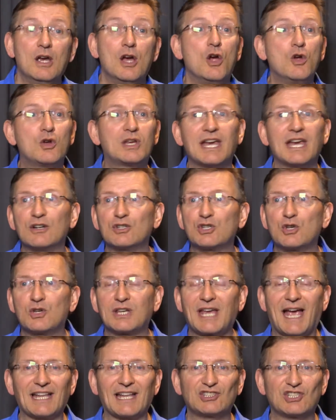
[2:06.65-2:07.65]
Who cares who
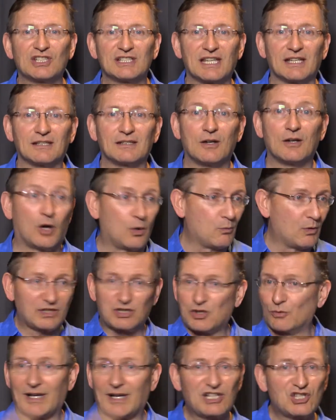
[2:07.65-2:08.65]
catches it or
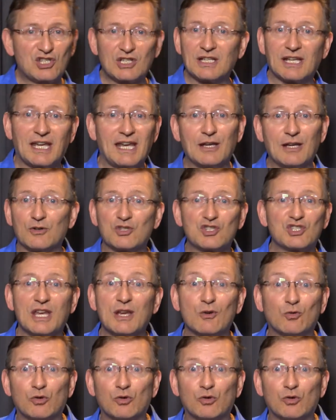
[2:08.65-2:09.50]
what direction he or she